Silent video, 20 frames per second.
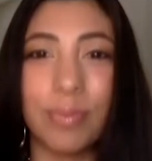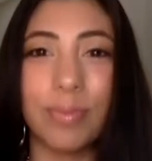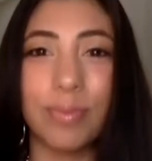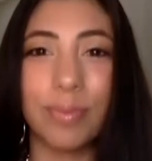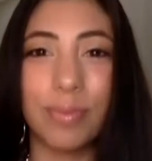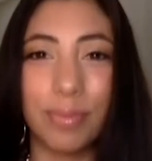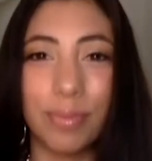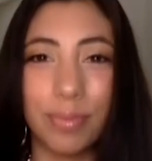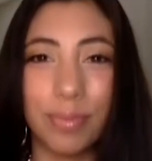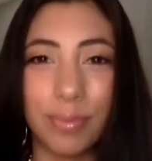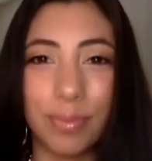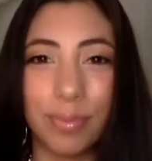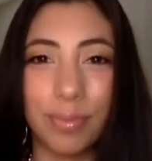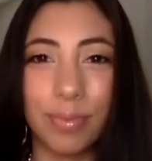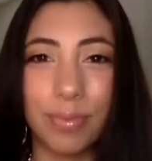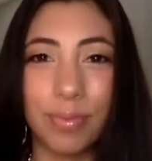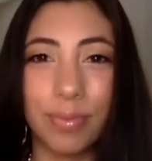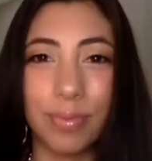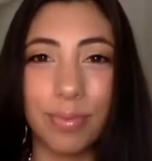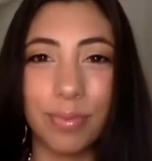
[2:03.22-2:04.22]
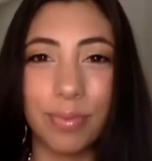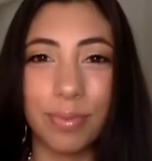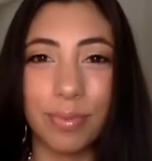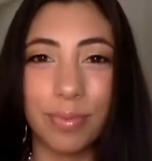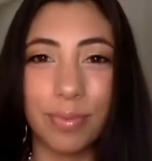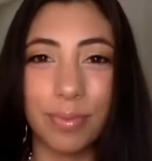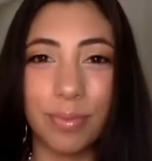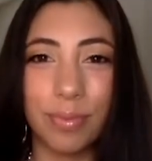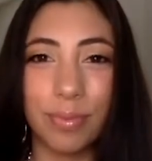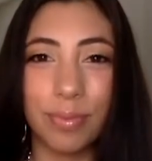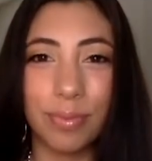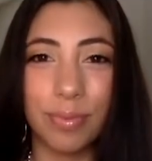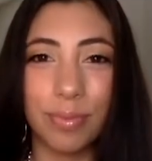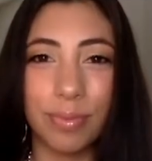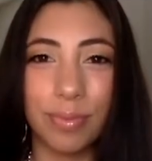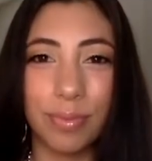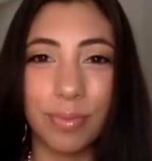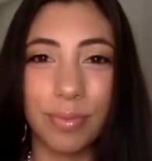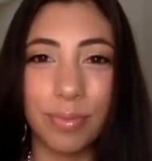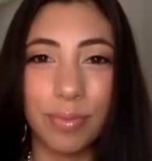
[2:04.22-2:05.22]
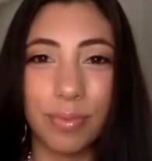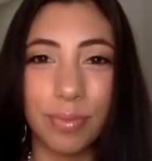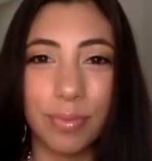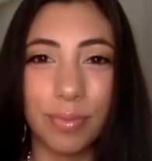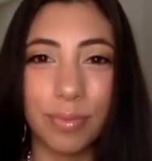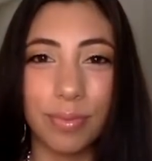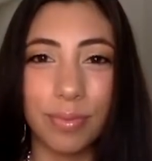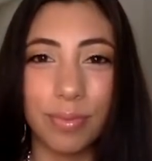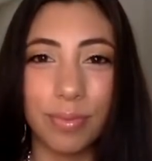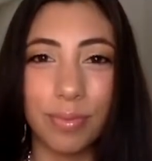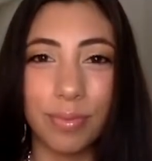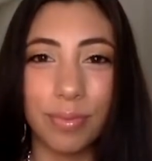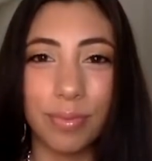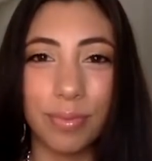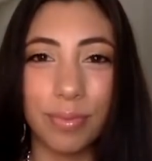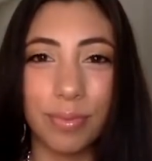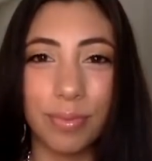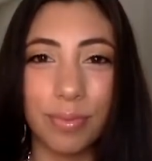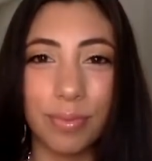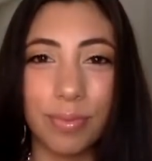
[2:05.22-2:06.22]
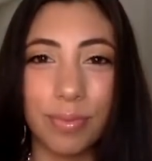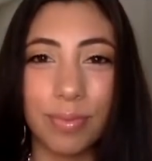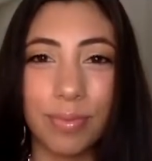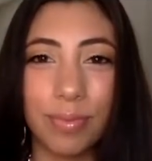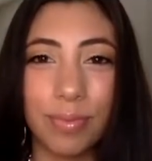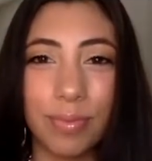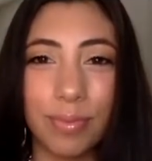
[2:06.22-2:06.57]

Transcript: This person isn't speaking.